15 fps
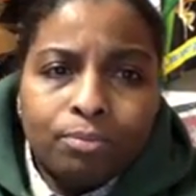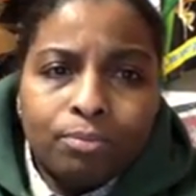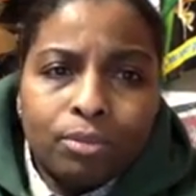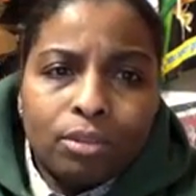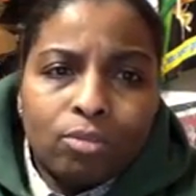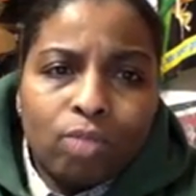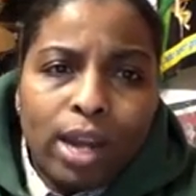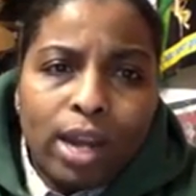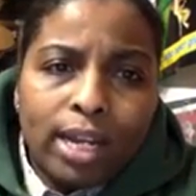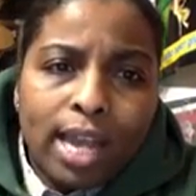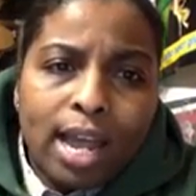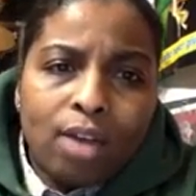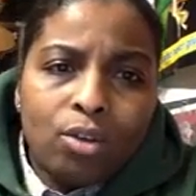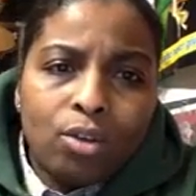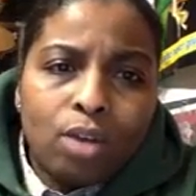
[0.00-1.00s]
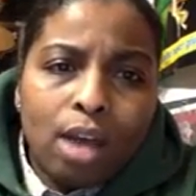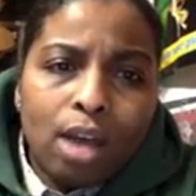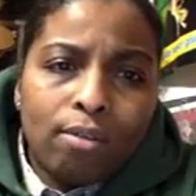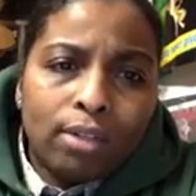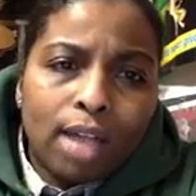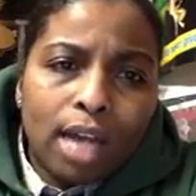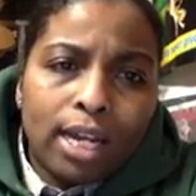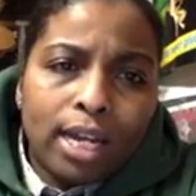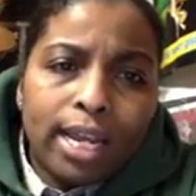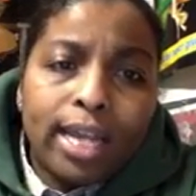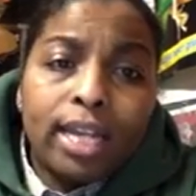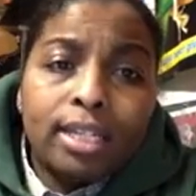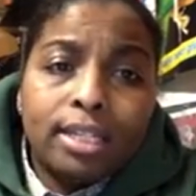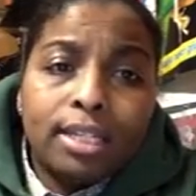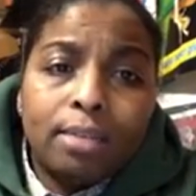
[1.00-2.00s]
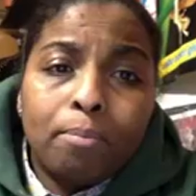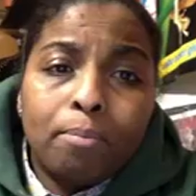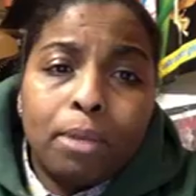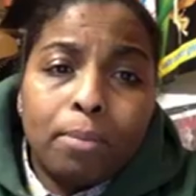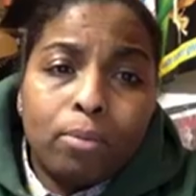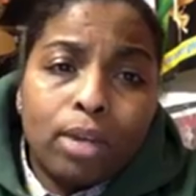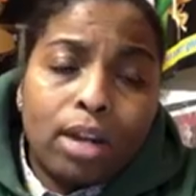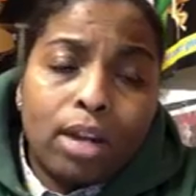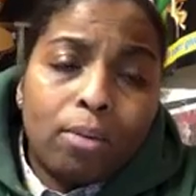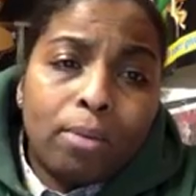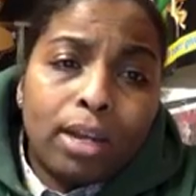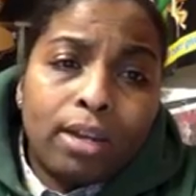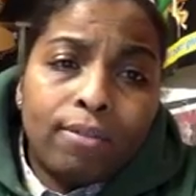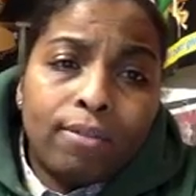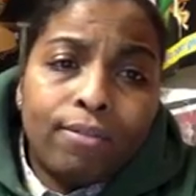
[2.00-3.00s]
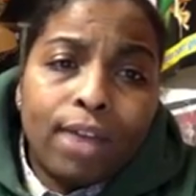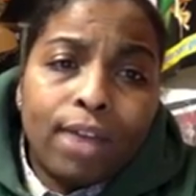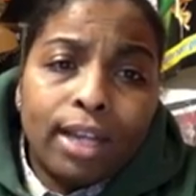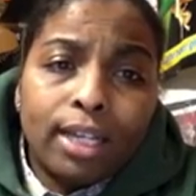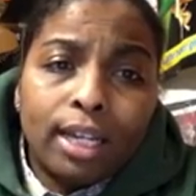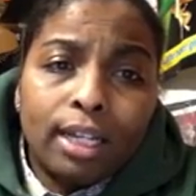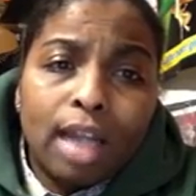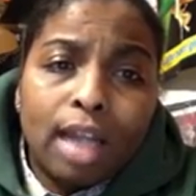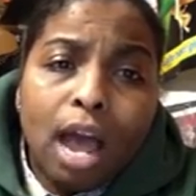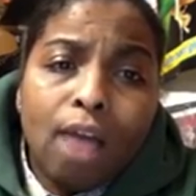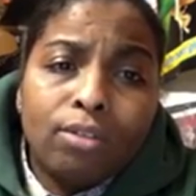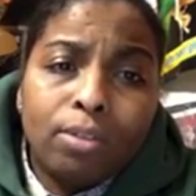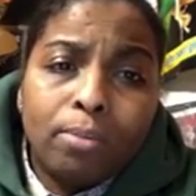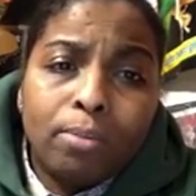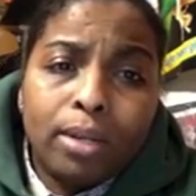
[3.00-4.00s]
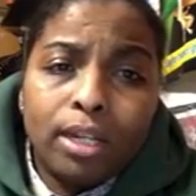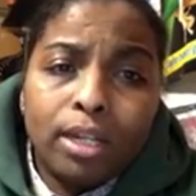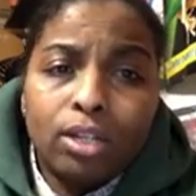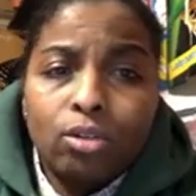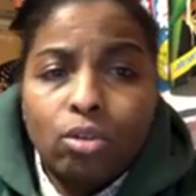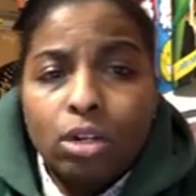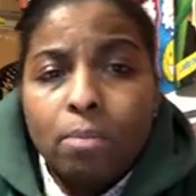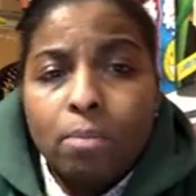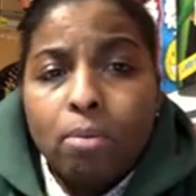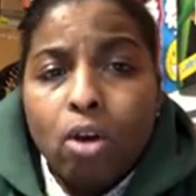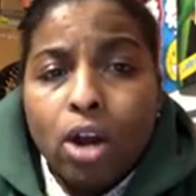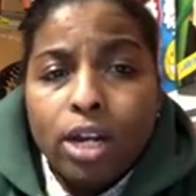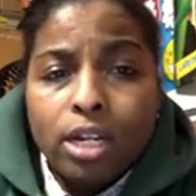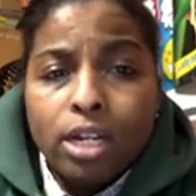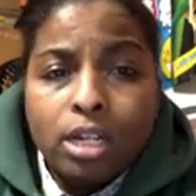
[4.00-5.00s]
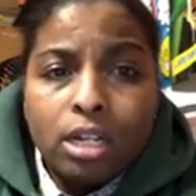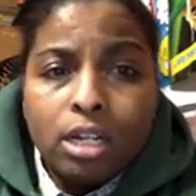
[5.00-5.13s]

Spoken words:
Right now, you have a lot of innocent people that are being affected, lives are being torn apart,